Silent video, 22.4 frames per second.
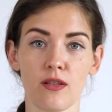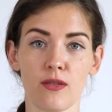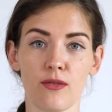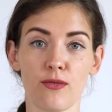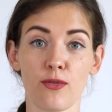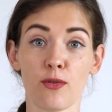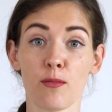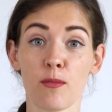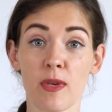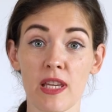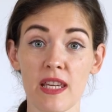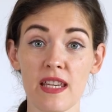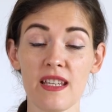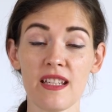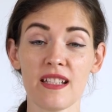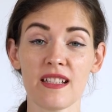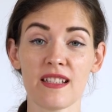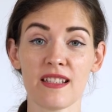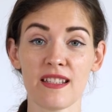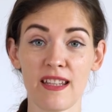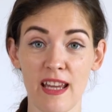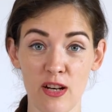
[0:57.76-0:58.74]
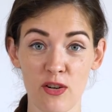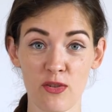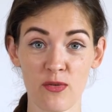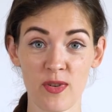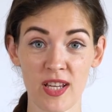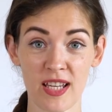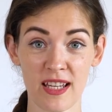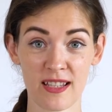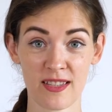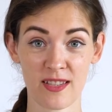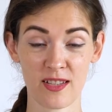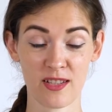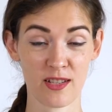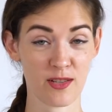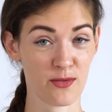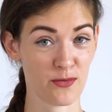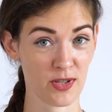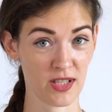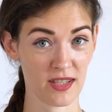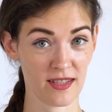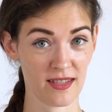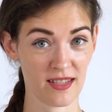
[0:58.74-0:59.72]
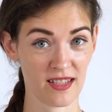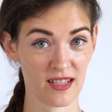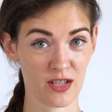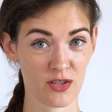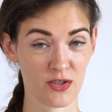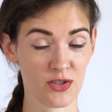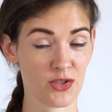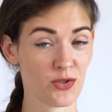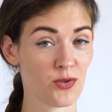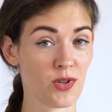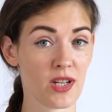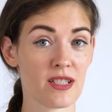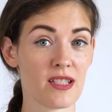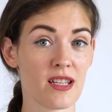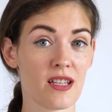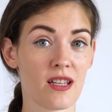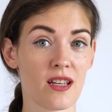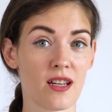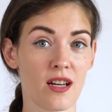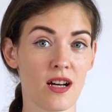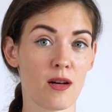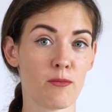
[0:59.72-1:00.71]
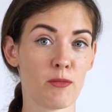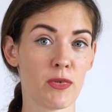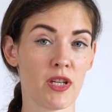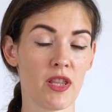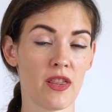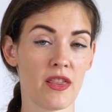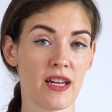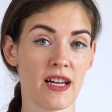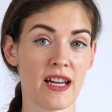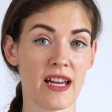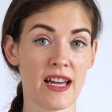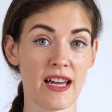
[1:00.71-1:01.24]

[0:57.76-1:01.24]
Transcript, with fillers: For me, tailoring is the difference. Constructing a garment that